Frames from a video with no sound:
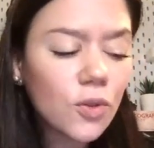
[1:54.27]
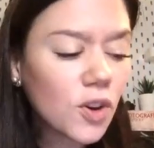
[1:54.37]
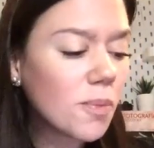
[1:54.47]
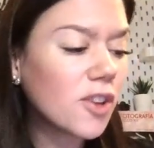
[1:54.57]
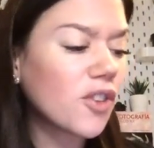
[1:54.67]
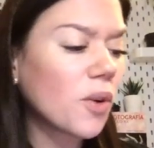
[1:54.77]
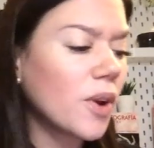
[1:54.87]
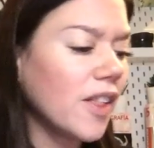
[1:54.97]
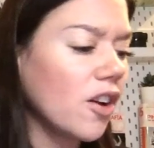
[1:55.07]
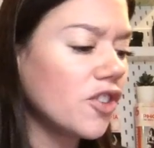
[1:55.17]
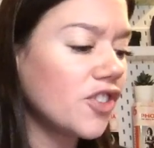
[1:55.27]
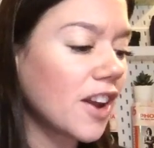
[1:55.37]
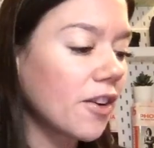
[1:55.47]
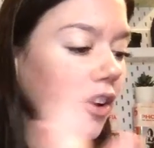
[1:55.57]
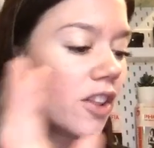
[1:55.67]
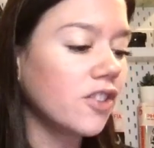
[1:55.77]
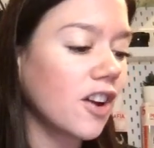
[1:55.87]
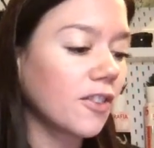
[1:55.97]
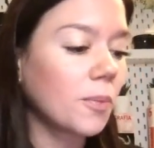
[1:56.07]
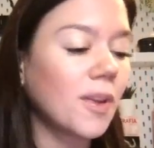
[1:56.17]
Tune Image are really our general
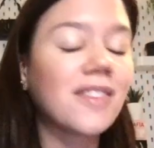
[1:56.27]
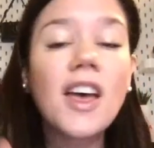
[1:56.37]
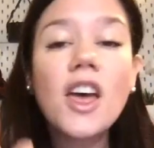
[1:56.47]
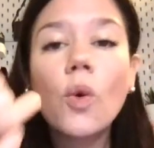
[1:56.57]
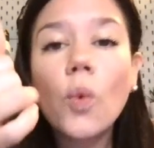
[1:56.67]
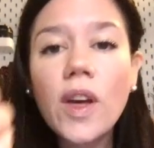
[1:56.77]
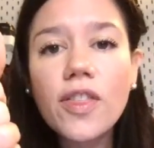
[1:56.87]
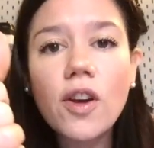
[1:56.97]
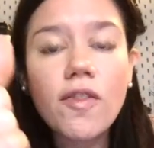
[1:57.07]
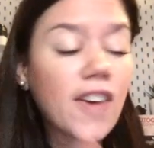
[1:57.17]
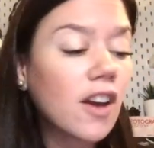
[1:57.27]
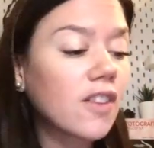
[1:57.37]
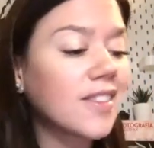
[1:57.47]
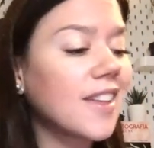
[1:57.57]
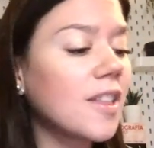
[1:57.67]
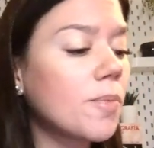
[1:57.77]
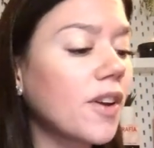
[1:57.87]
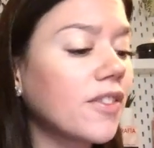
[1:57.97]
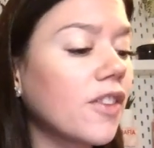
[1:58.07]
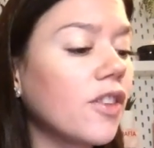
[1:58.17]
adjustments. With your finger slightly
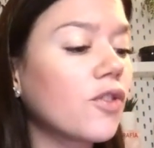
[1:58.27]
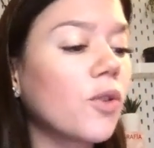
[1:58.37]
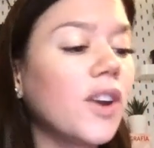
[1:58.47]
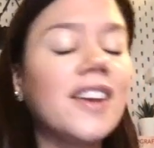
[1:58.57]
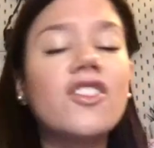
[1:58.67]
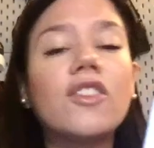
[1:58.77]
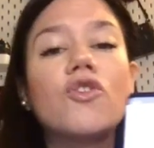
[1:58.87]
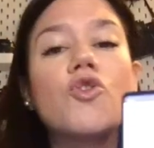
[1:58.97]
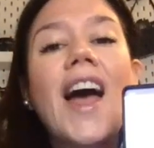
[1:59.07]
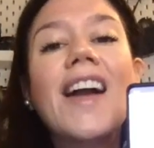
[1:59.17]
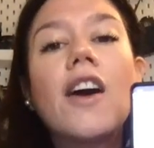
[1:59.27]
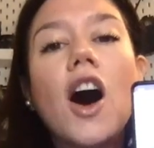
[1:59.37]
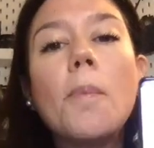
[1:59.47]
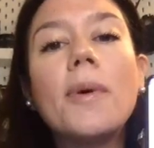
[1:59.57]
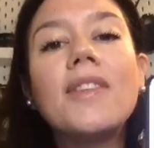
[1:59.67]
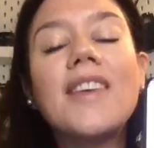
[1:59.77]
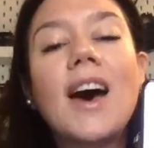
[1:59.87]
pressed on the screen, just drag up and